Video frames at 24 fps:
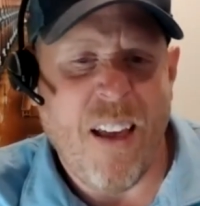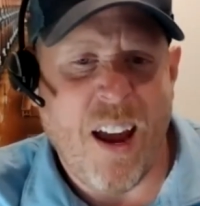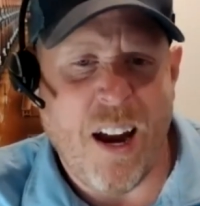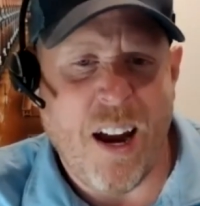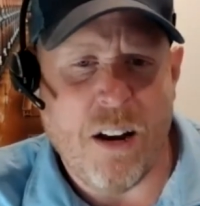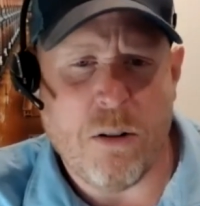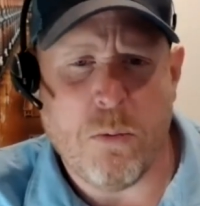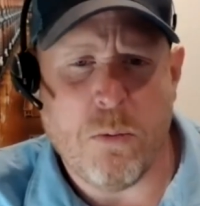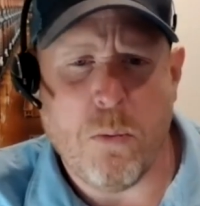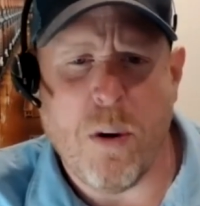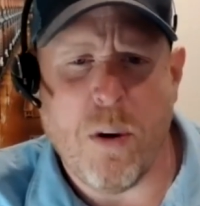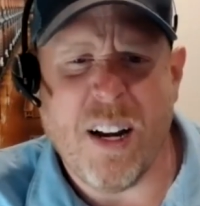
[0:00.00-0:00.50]

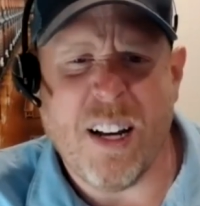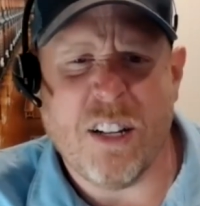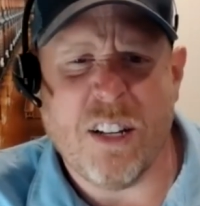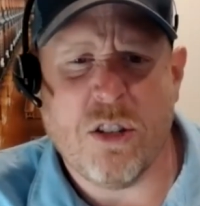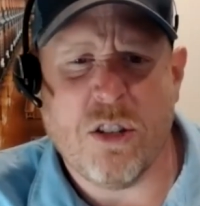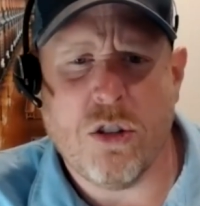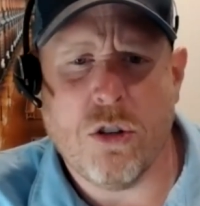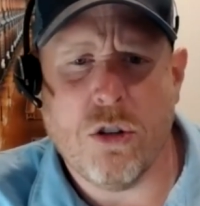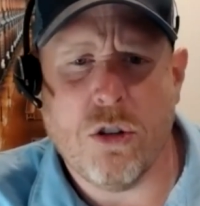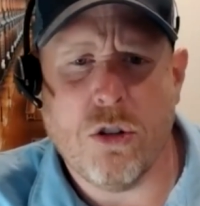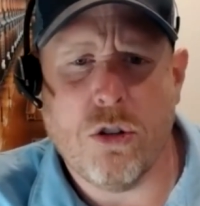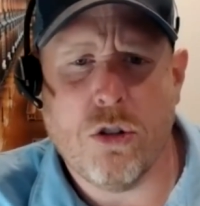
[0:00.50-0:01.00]
and then when
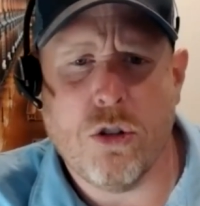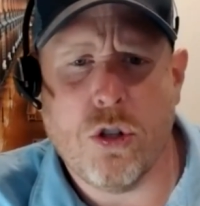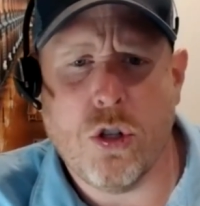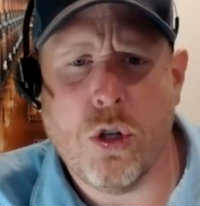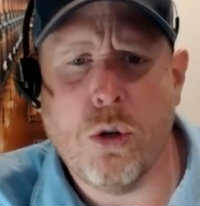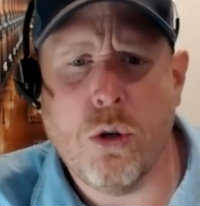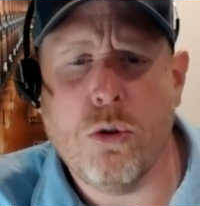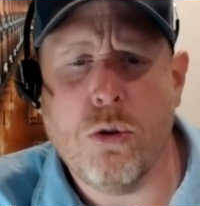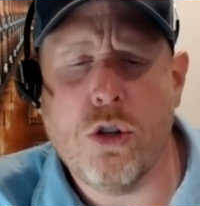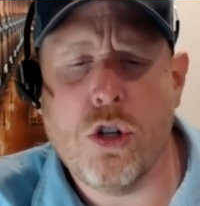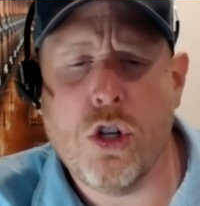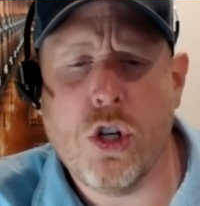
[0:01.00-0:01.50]
it's
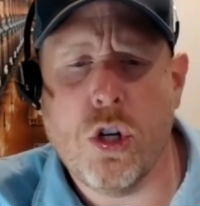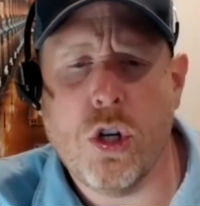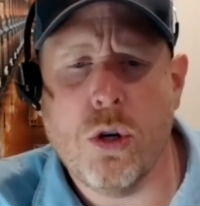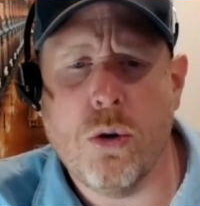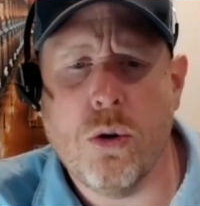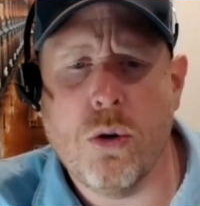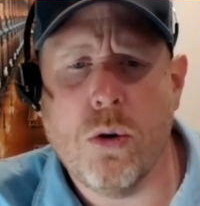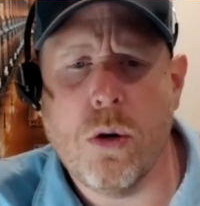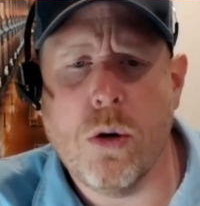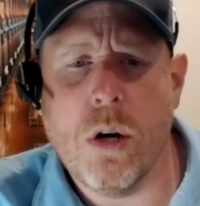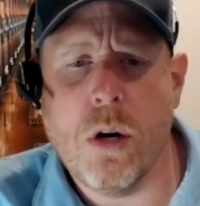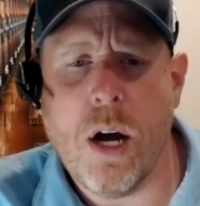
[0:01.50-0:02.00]
chewed
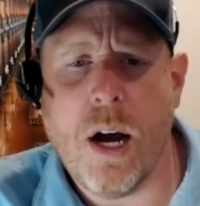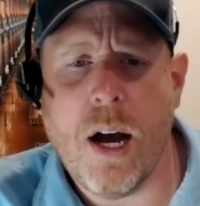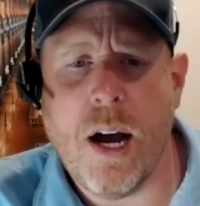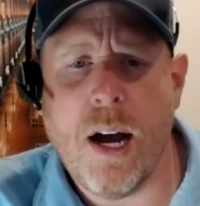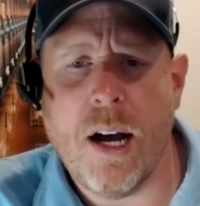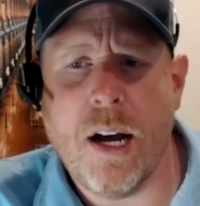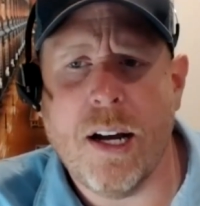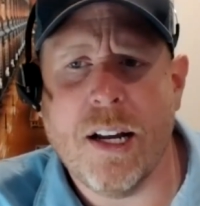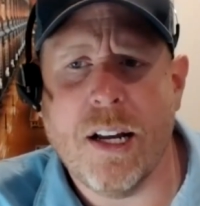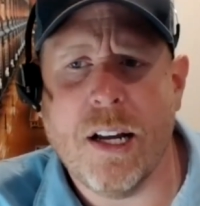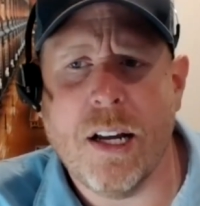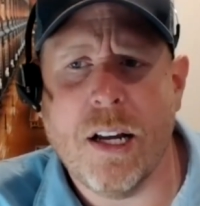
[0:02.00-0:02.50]
you
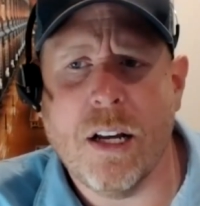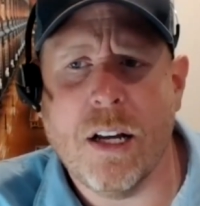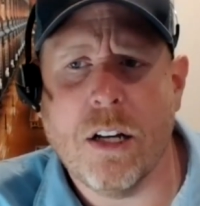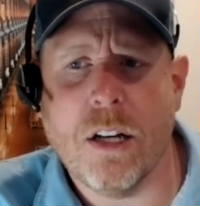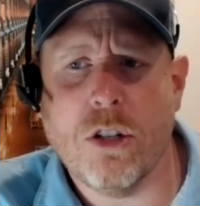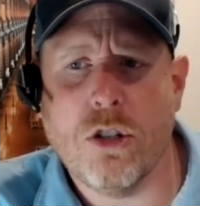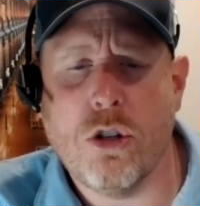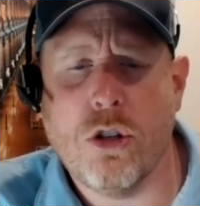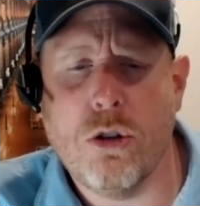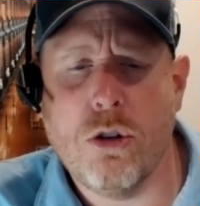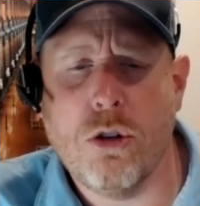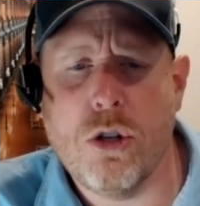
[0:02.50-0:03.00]

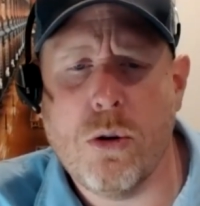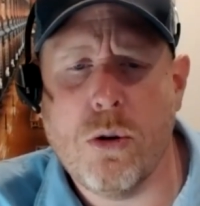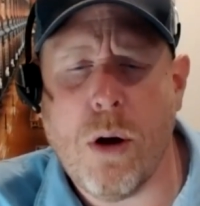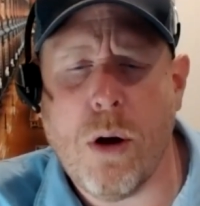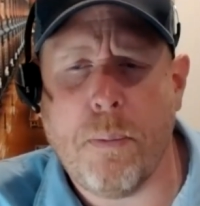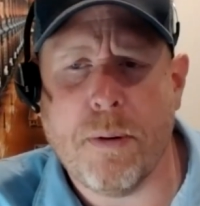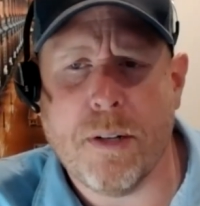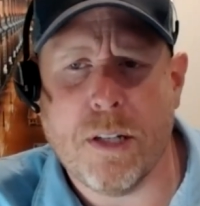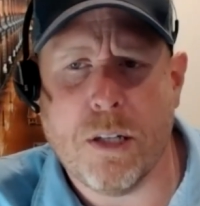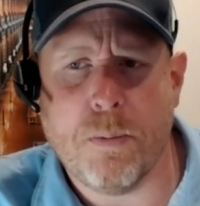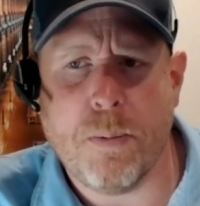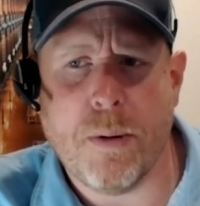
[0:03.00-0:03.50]

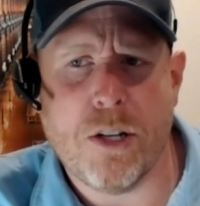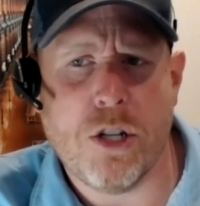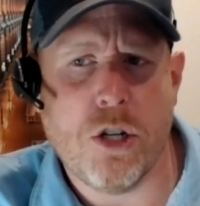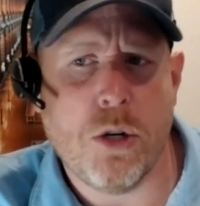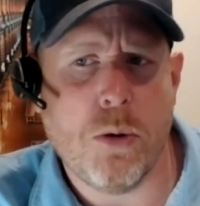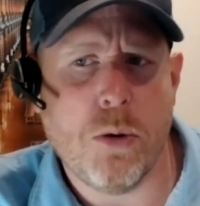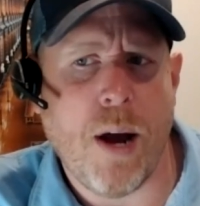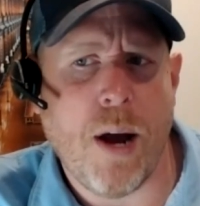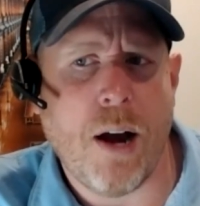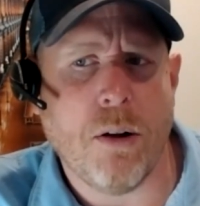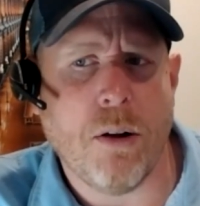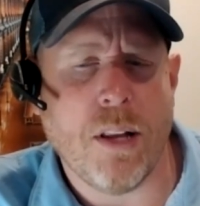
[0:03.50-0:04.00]
up and spit
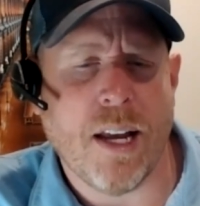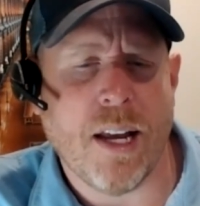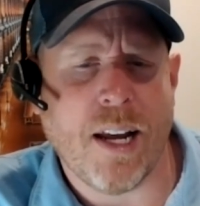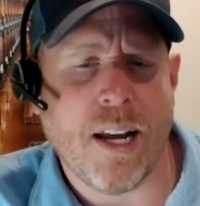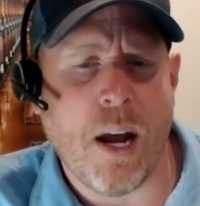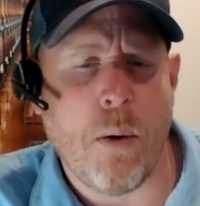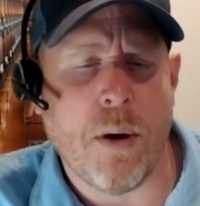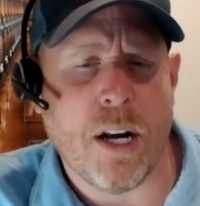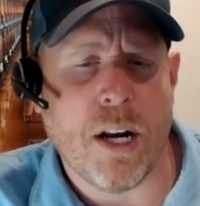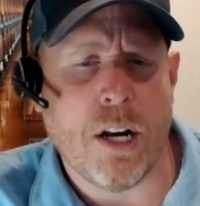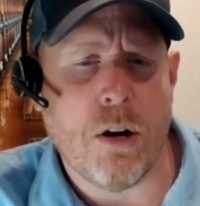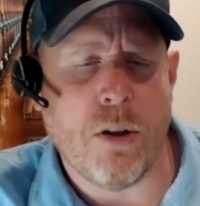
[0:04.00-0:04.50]
you out. Like, I
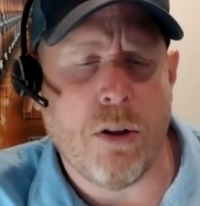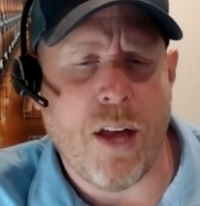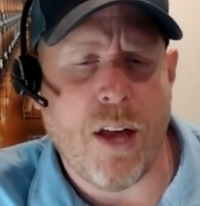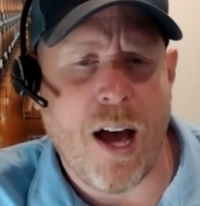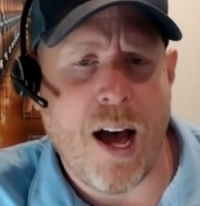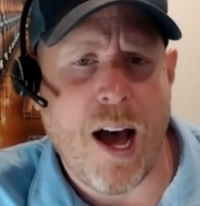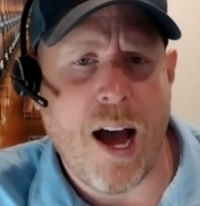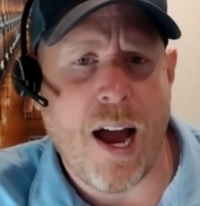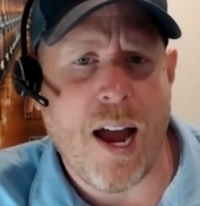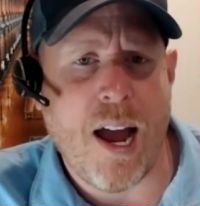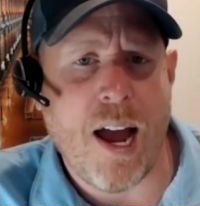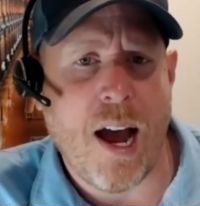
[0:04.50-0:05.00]
want to know the
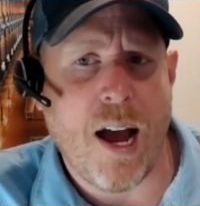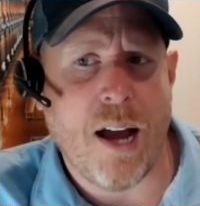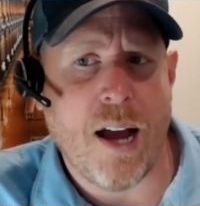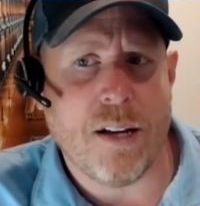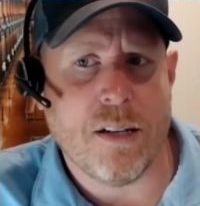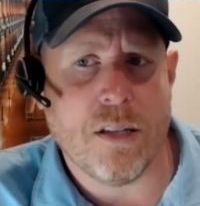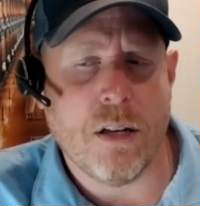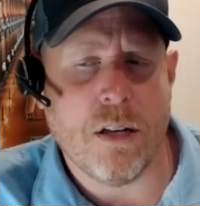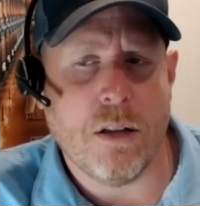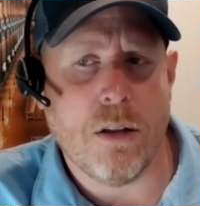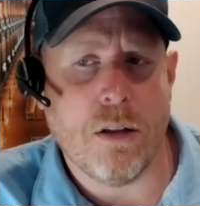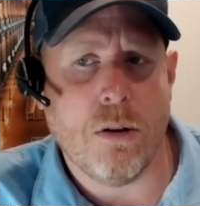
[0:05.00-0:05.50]
high
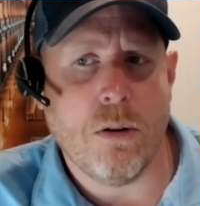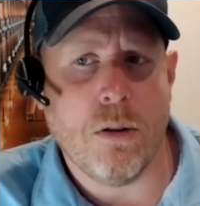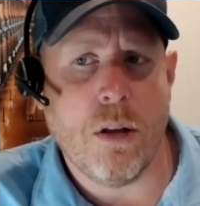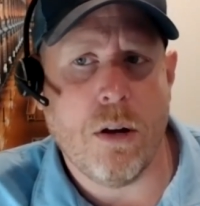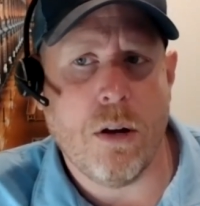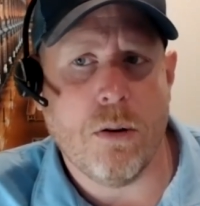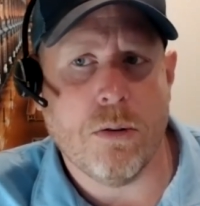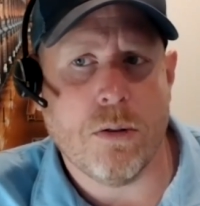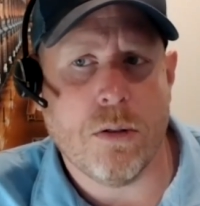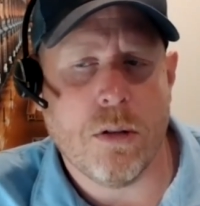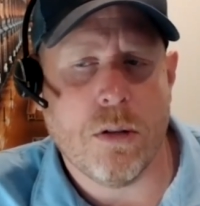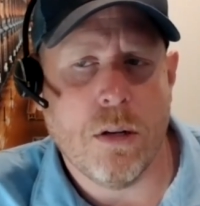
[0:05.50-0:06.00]
highs and the low
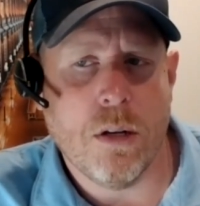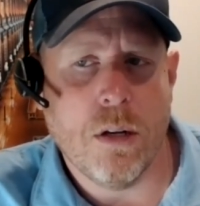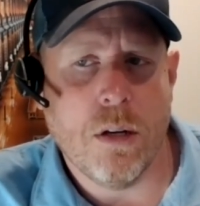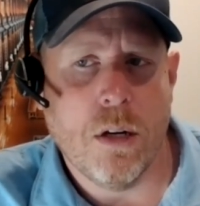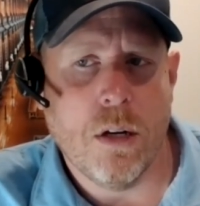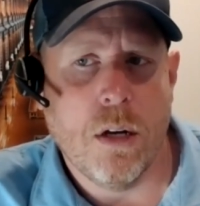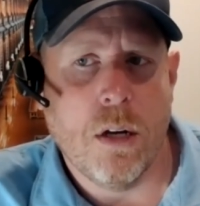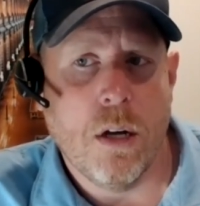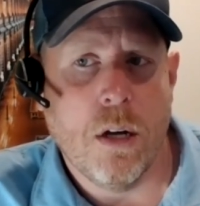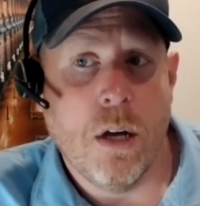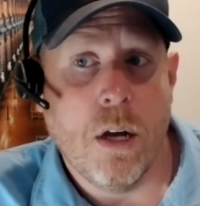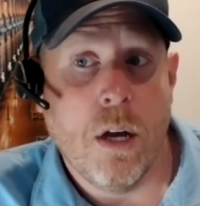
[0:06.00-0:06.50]
lows.
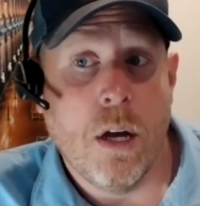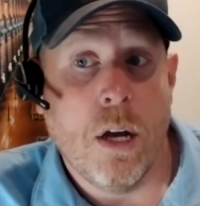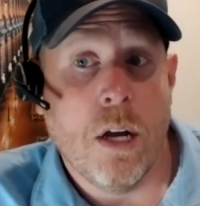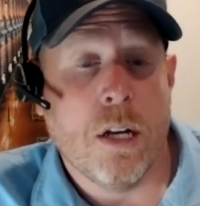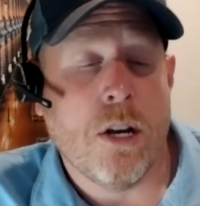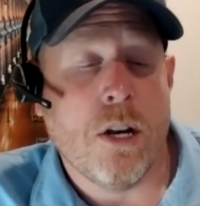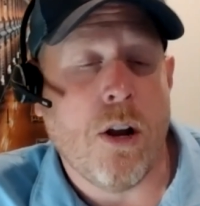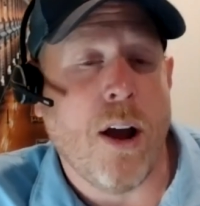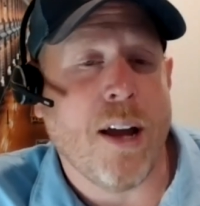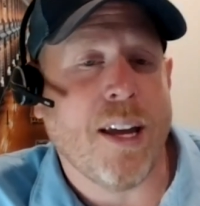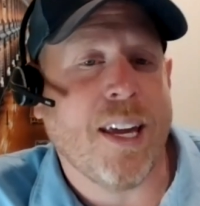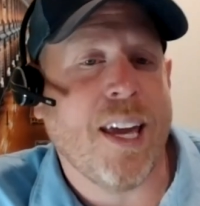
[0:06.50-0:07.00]

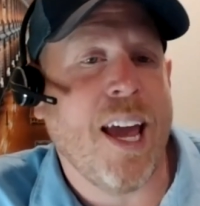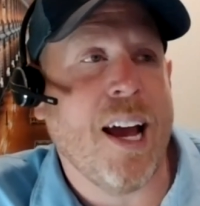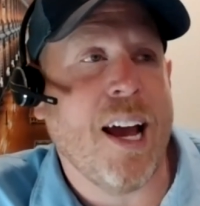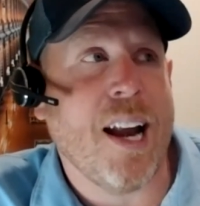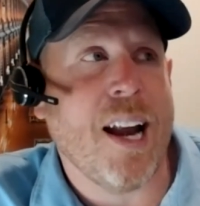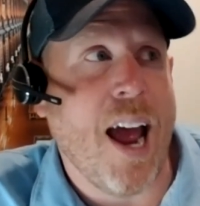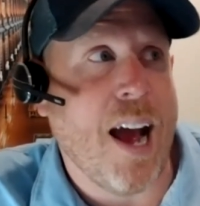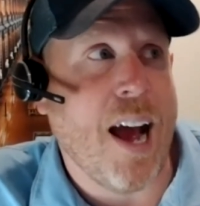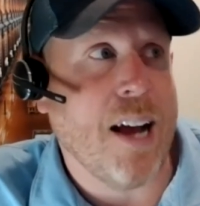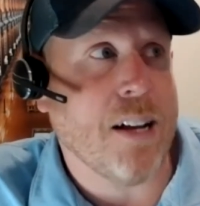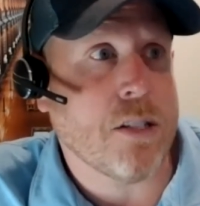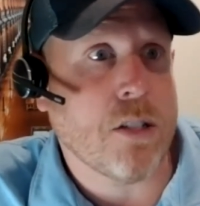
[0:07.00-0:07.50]
Now, I
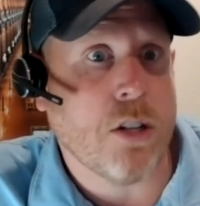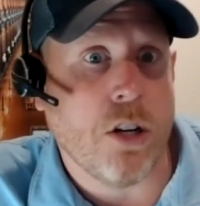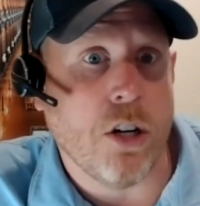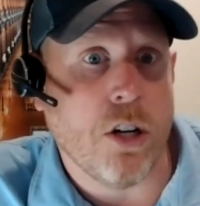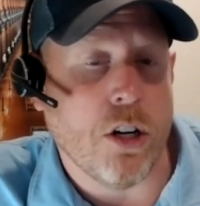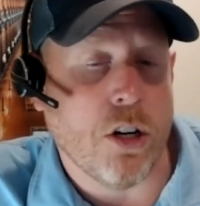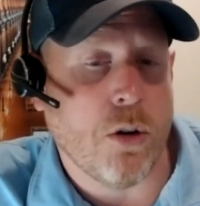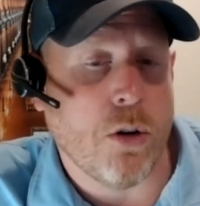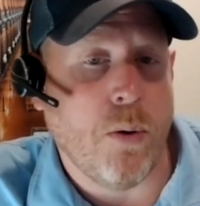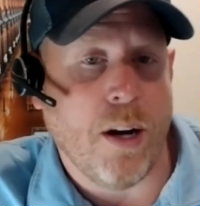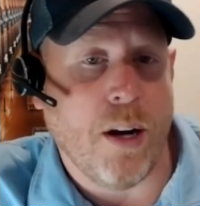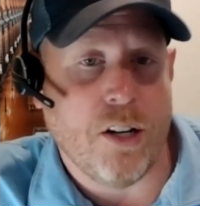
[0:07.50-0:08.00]
can't ask
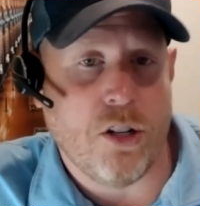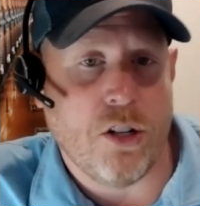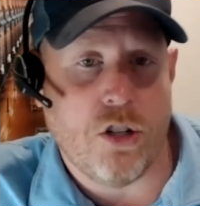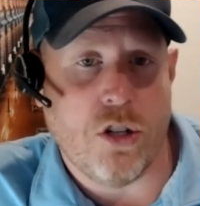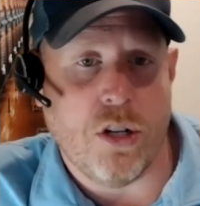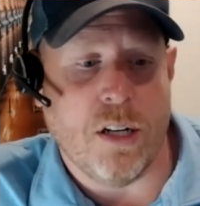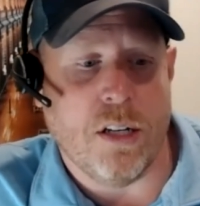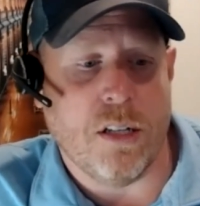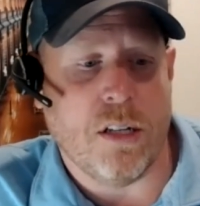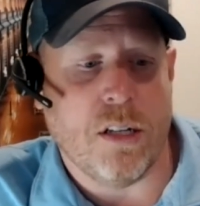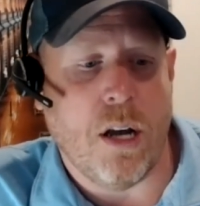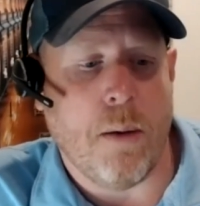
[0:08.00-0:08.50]
her
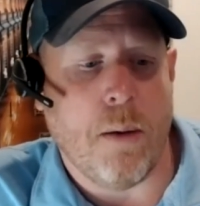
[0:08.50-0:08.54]
questions